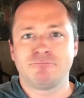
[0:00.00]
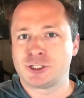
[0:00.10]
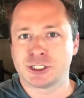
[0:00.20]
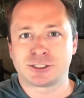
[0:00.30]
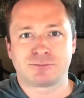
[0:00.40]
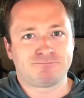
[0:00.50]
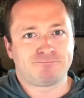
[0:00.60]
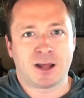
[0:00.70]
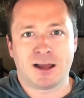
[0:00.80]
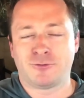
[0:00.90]
Just
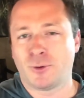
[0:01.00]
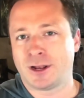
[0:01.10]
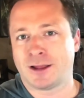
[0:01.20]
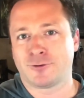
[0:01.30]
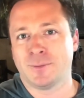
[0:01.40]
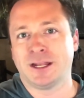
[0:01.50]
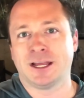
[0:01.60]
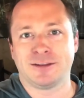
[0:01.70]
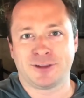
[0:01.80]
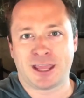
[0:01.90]
avoid after
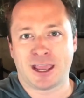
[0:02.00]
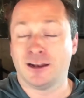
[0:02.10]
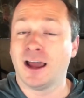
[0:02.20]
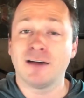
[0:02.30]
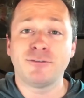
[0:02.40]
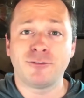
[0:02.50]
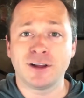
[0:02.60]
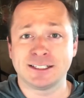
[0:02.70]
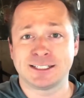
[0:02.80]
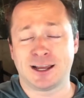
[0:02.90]
midnight if you can. Have a
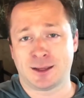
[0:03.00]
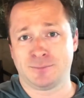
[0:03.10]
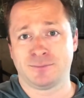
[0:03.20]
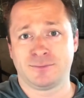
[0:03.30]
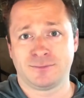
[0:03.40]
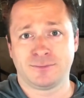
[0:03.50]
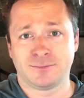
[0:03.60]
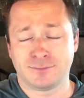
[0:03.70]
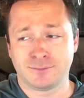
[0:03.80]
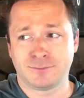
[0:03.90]
fun time,
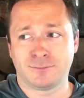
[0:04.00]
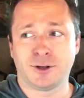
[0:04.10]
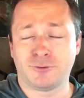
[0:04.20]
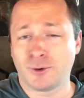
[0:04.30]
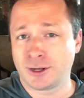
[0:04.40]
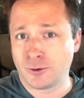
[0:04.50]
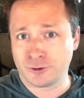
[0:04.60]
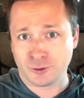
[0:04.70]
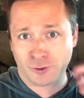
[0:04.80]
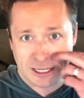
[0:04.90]
but avoid going
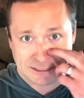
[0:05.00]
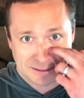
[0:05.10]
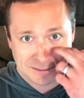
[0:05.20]
too crazy.